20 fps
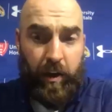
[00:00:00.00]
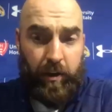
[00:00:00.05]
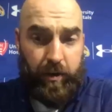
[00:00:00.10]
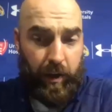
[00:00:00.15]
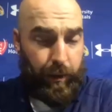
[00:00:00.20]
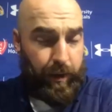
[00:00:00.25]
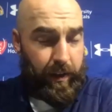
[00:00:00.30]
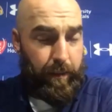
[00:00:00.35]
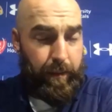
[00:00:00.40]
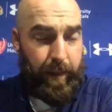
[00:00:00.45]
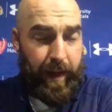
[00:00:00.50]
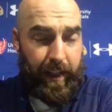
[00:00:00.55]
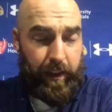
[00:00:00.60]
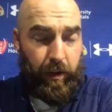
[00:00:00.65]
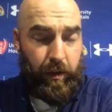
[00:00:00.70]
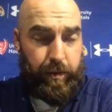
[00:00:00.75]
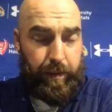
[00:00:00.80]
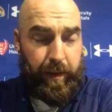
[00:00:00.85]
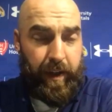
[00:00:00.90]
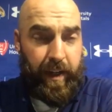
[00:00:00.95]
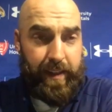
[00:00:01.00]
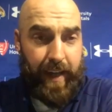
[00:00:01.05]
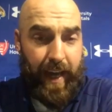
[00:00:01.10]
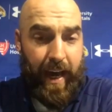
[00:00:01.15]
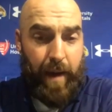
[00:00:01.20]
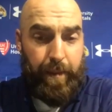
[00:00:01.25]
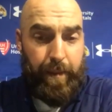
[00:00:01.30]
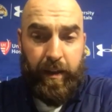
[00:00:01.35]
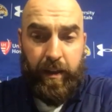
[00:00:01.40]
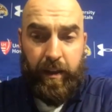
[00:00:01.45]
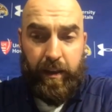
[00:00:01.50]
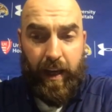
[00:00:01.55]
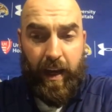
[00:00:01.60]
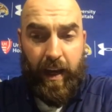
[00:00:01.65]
so that we can make those plays happen and